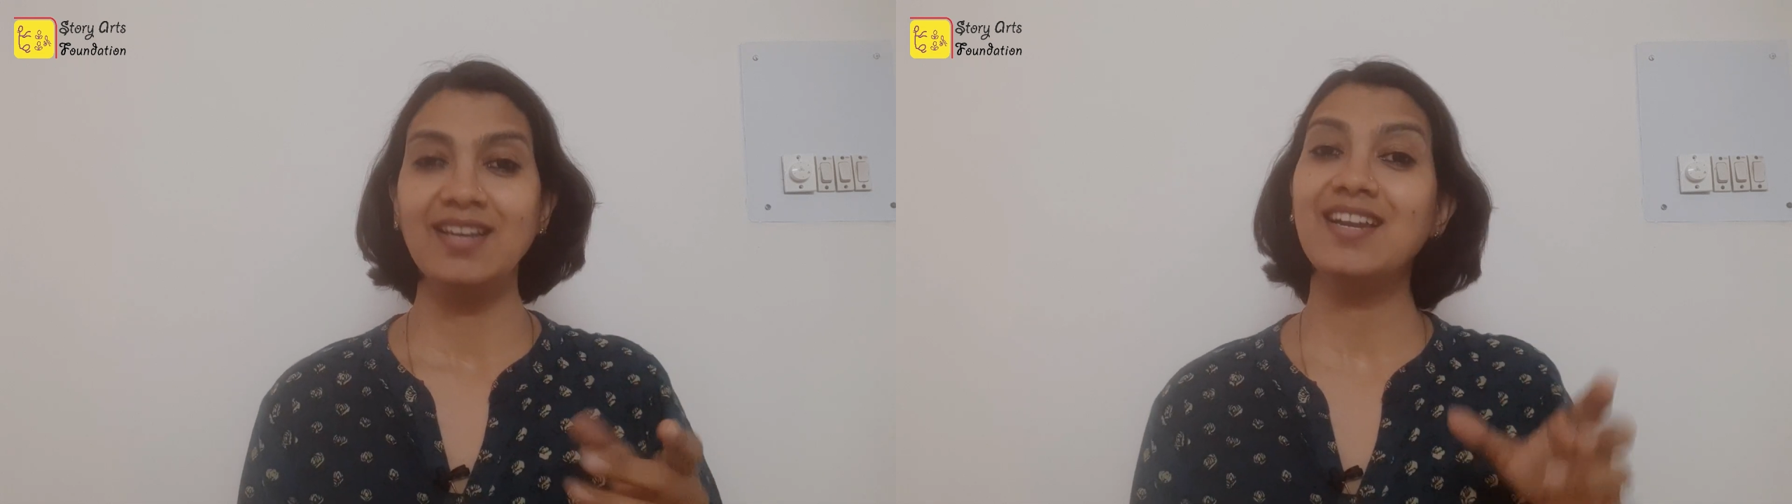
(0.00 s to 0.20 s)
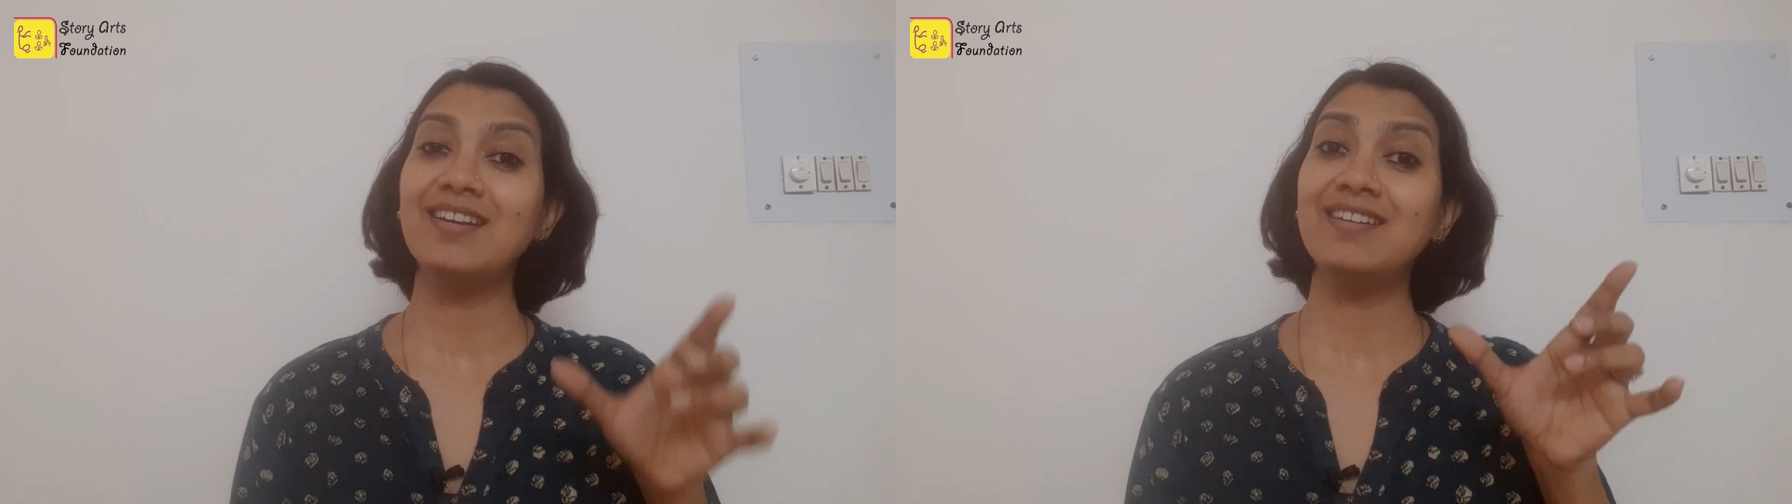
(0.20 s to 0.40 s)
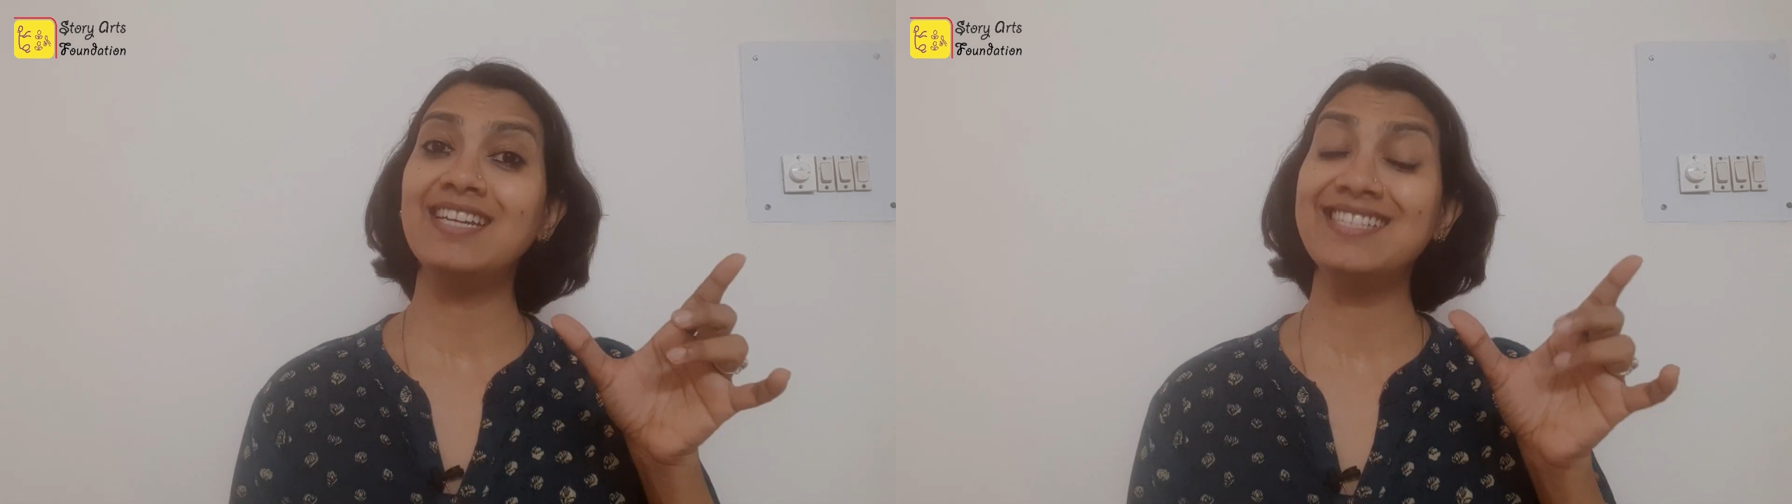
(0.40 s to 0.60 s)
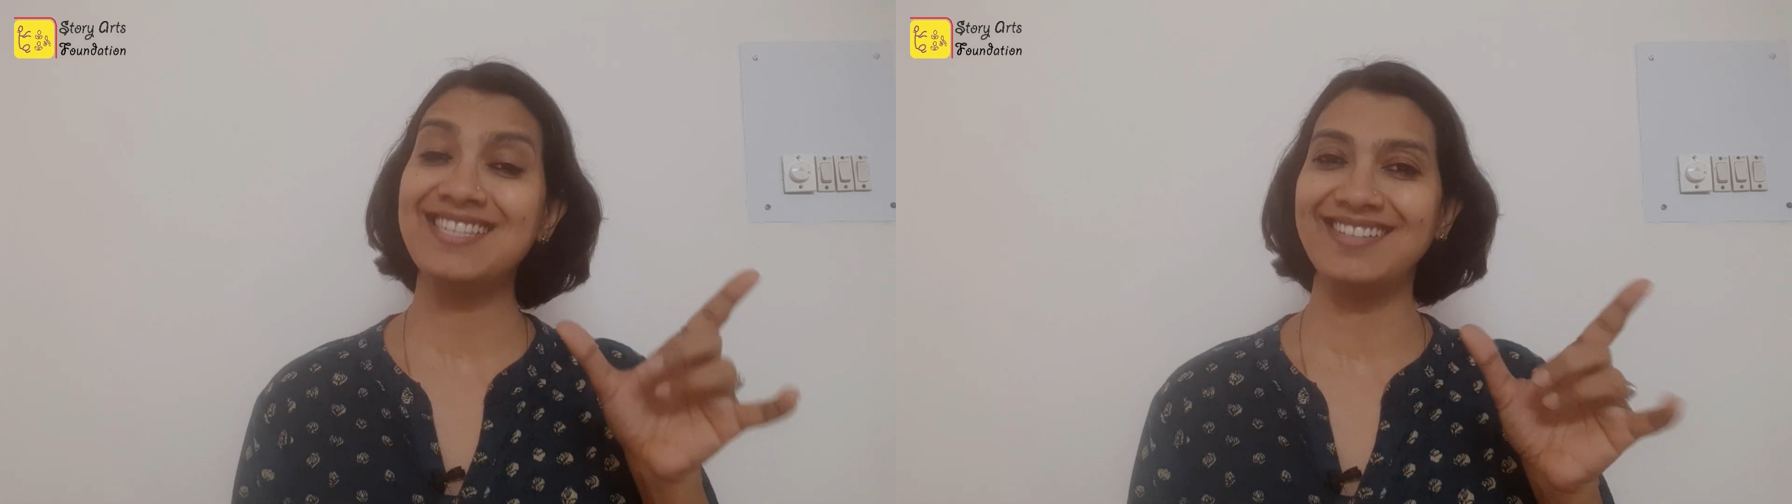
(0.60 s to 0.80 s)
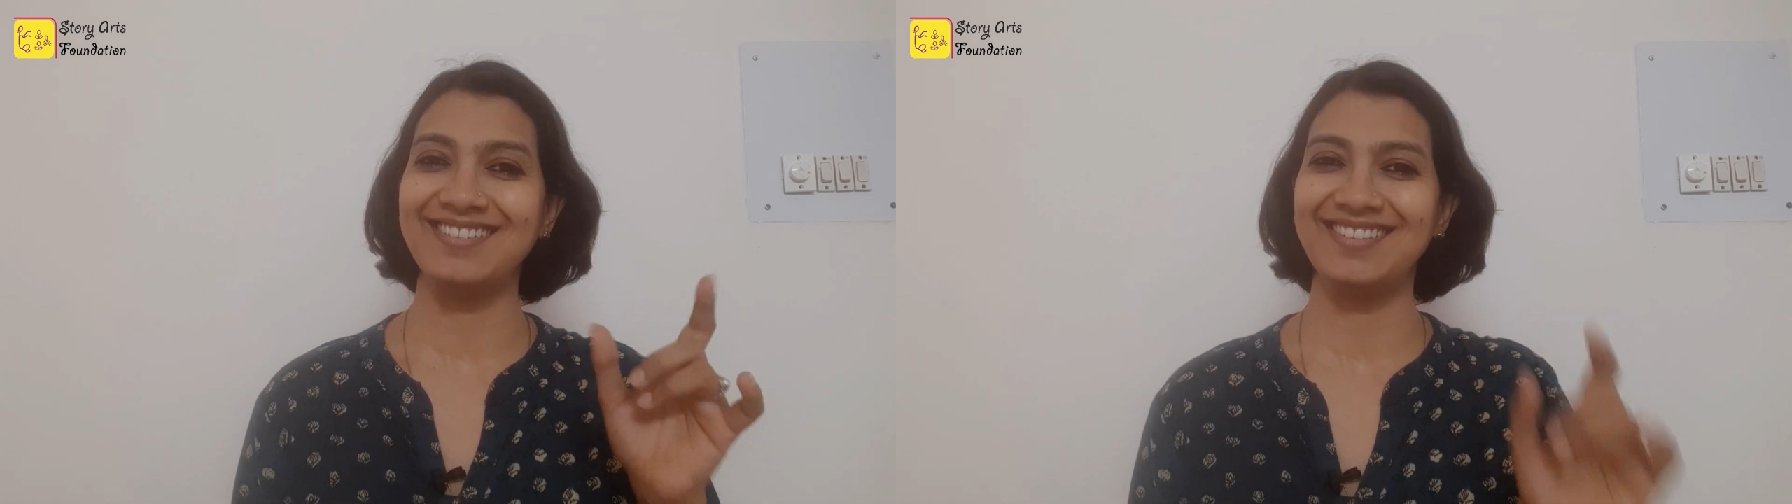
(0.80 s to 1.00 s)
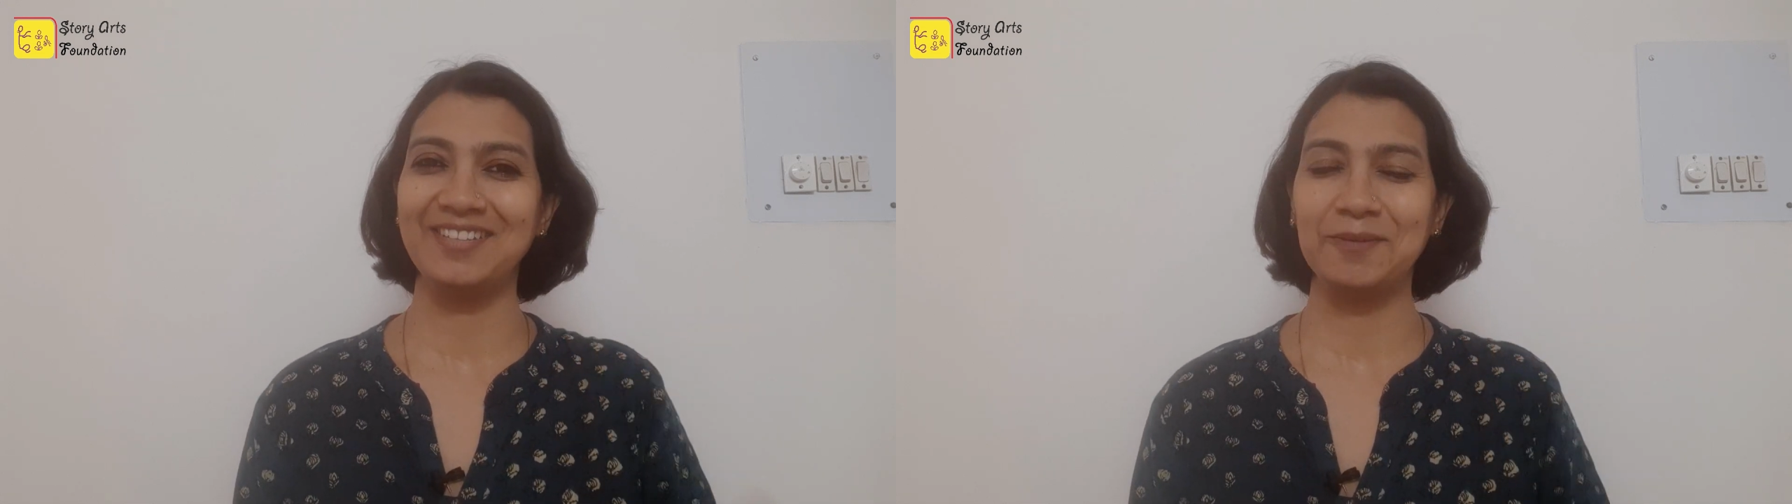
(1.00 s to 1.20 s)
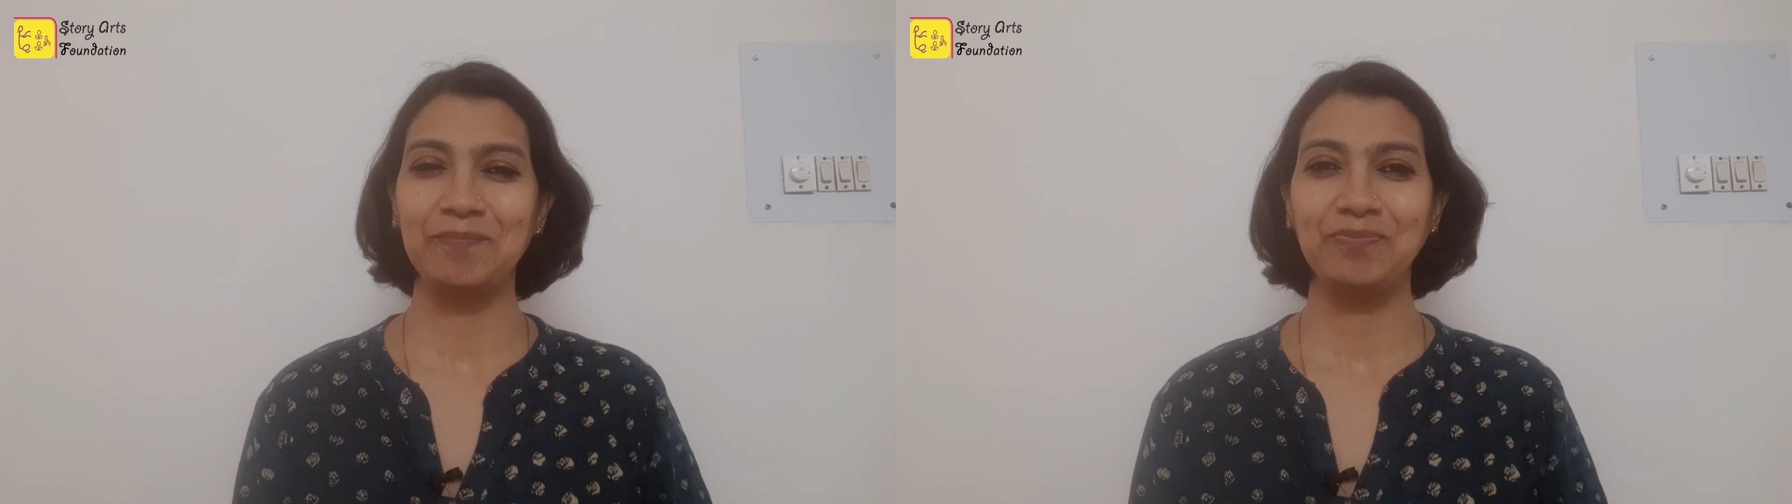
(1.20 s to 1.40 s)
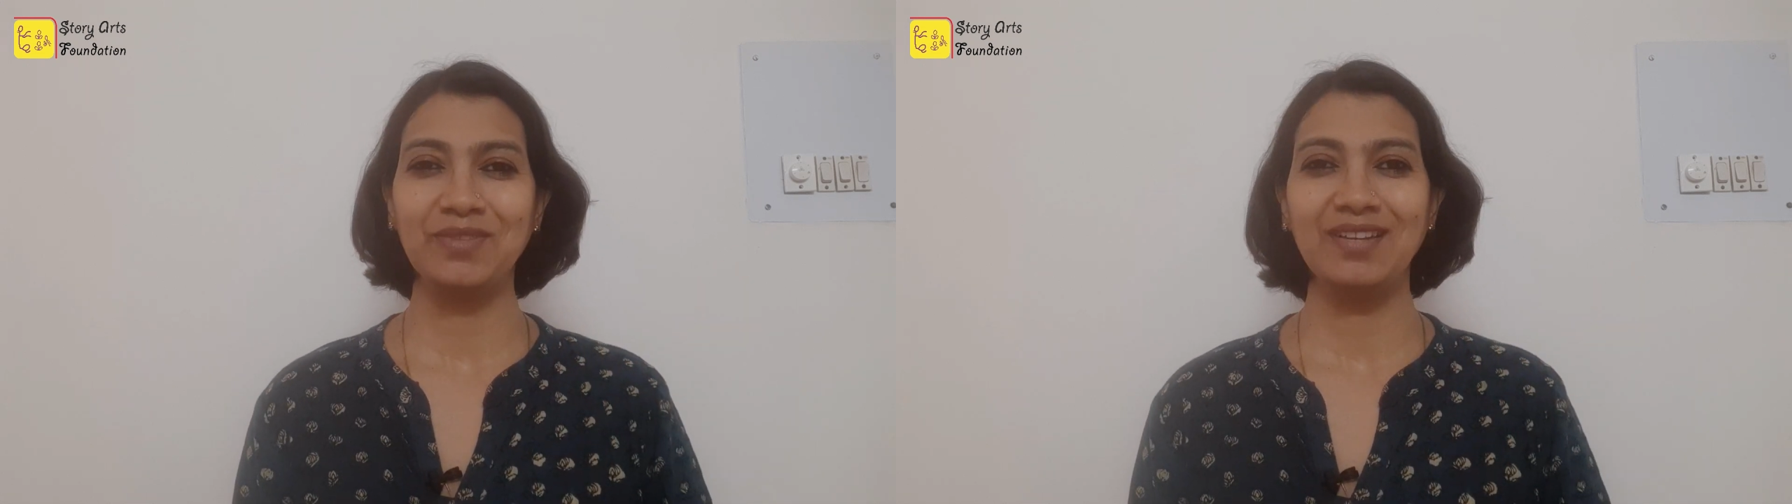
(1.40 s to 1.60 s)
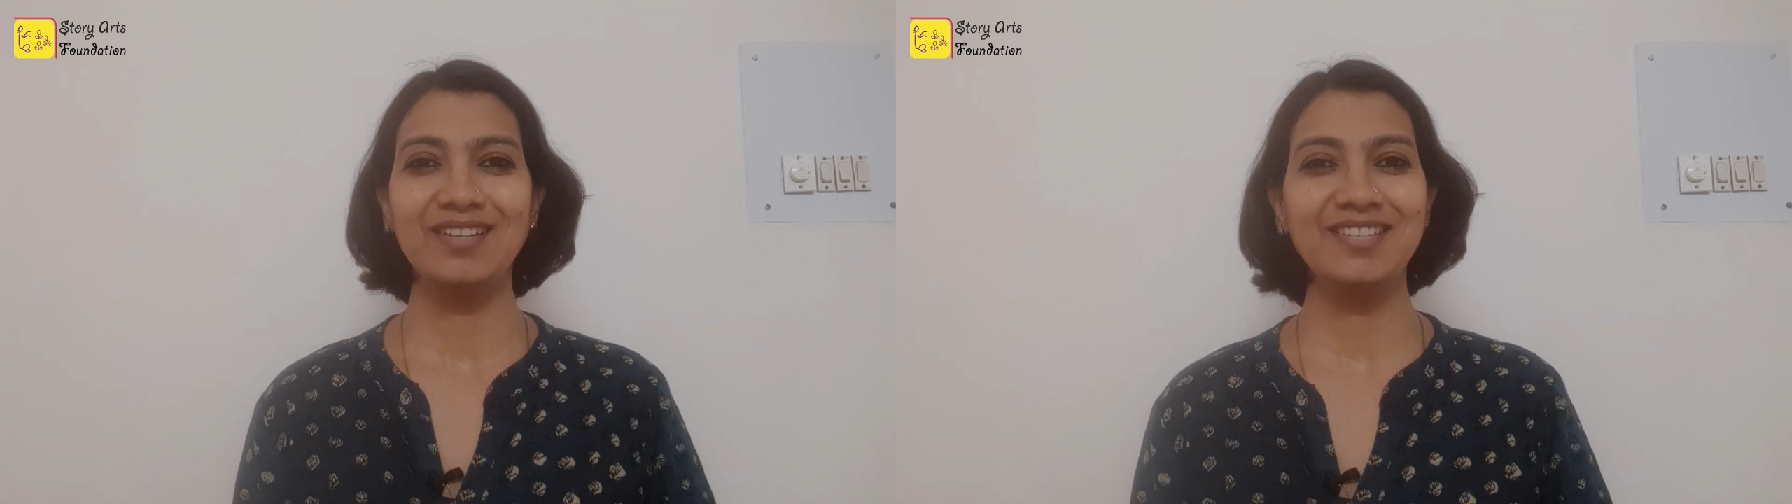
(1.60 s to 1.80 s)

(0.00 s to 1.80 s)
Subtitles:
Kanthastha, a